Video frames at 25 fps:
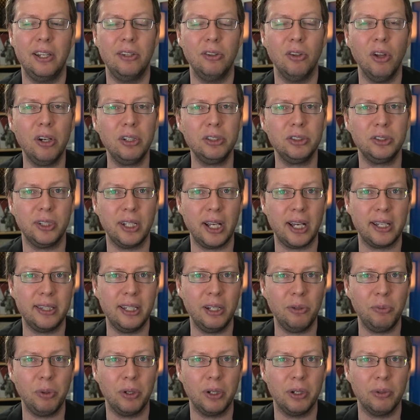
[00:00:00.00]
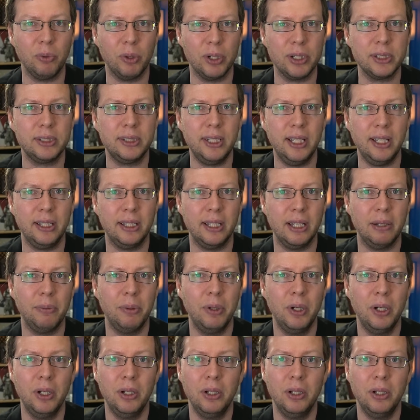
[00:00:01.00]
and largely I think we're we're seeing them.